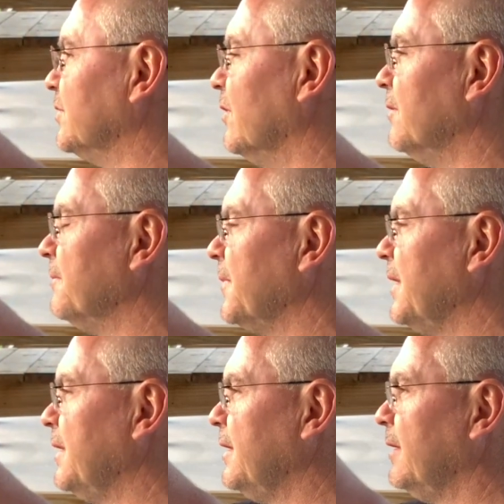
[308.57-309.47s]
So
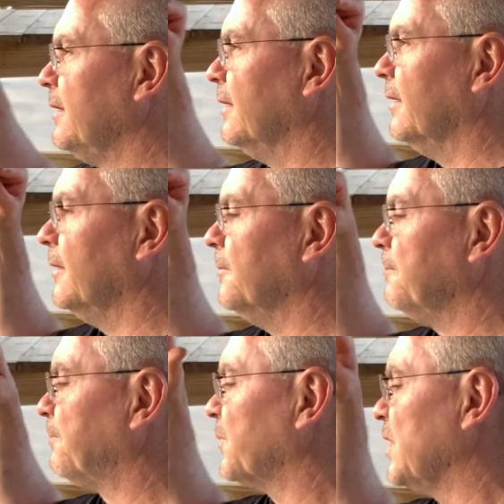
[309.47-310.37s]
so I'm
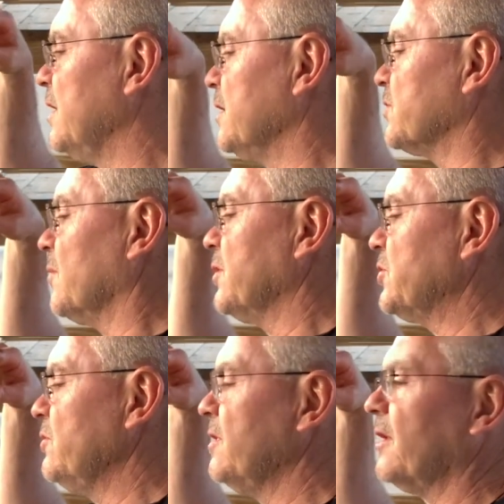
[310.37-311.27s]
going to
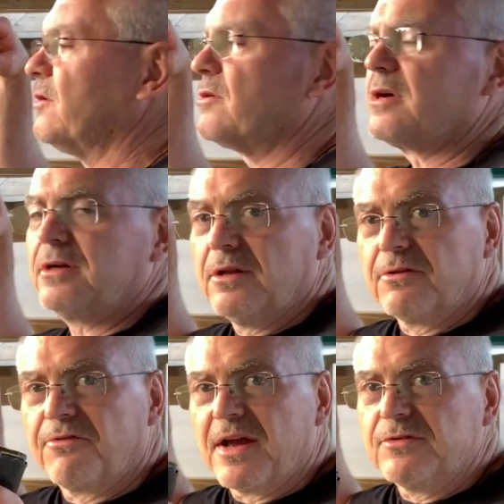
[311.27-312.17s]
shoot another
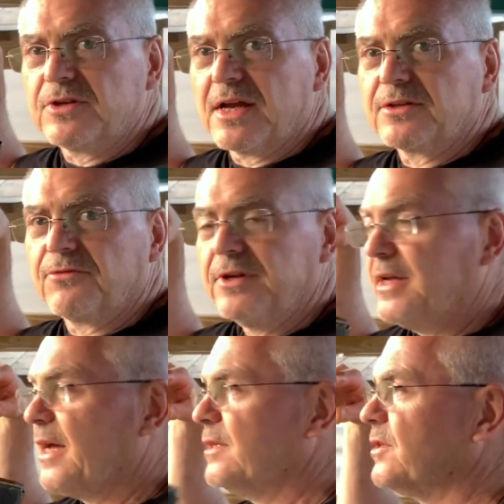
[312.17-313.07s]
five shots for you
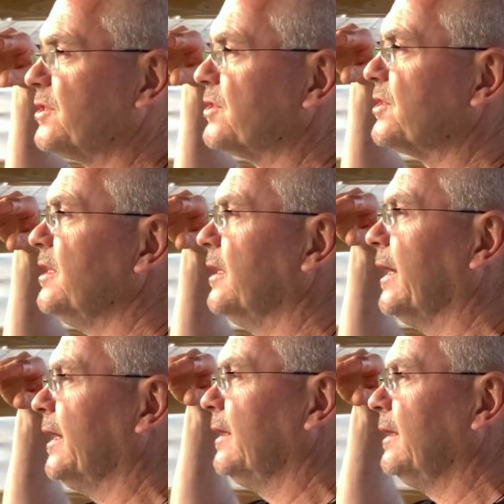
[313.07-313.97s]
guys. Let you see
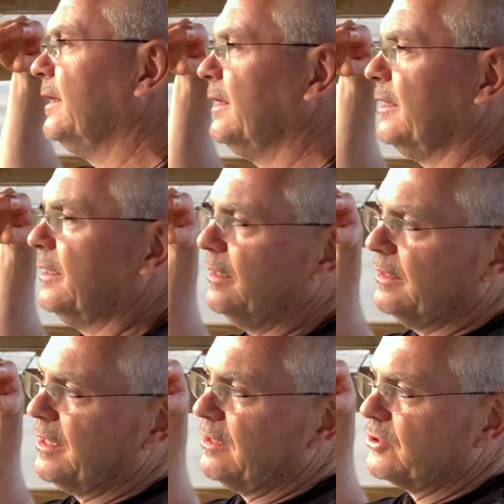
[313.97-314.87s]
that. And
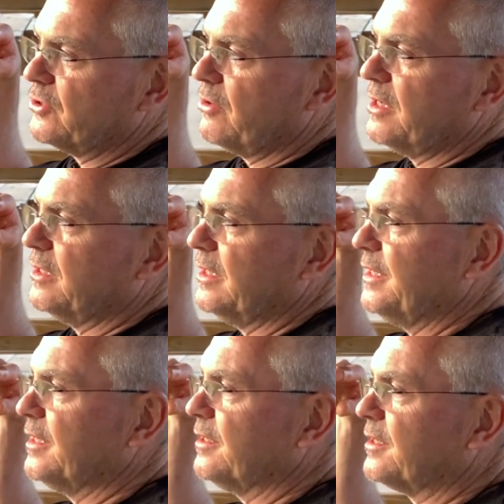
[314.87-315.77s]
then I'll show you
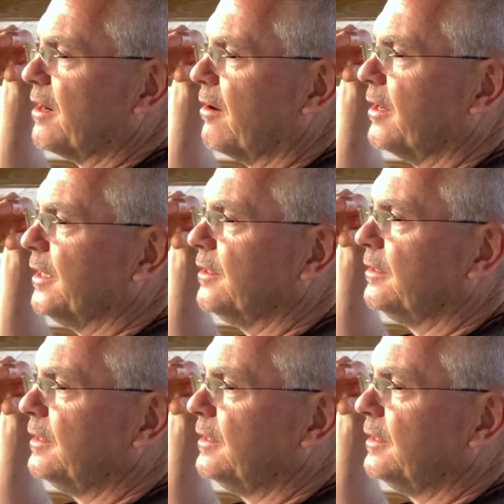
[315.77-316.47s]
the target.